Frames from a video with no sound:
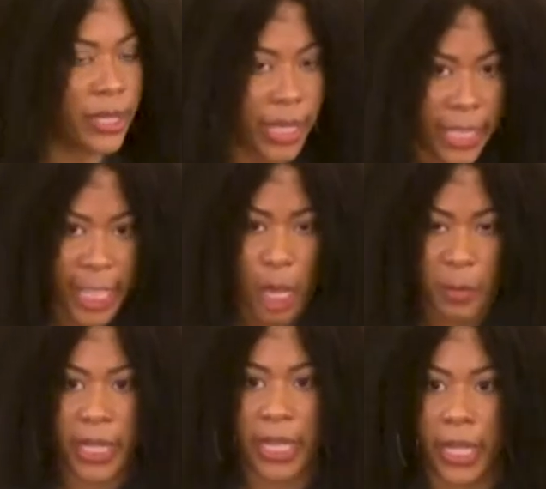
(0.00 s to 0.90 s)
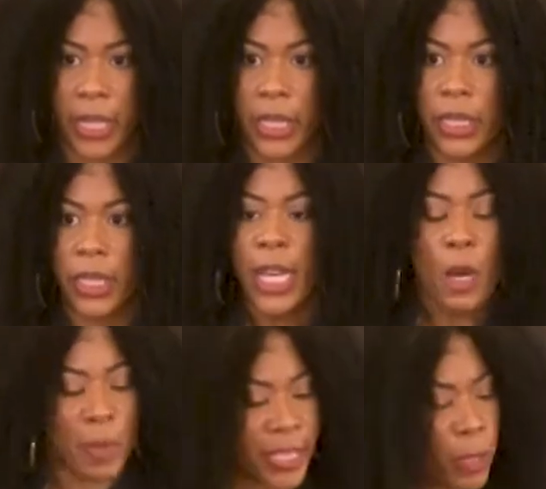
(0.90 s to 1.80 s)
that he kept getting.
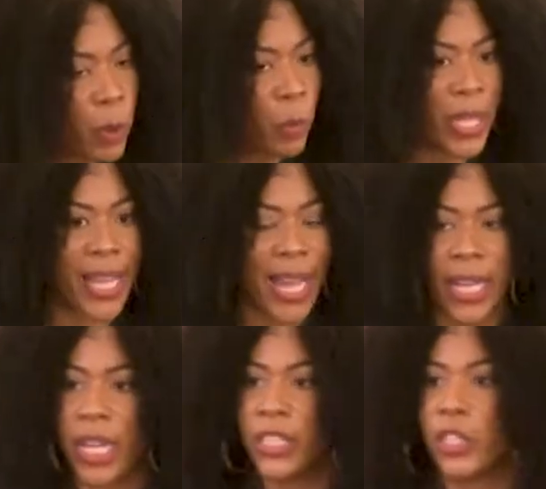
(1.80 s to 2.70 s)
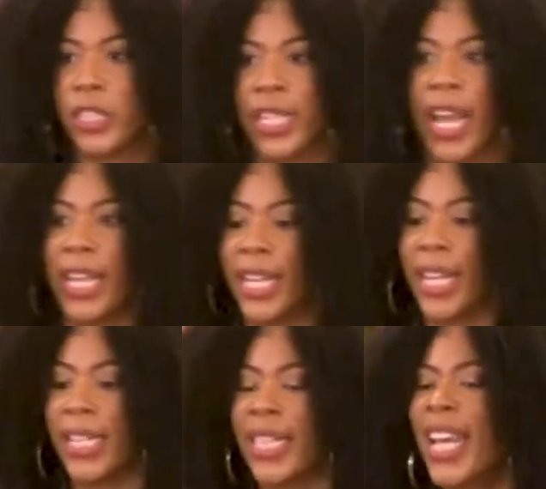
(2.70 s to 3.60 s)
But see, what we got to understand is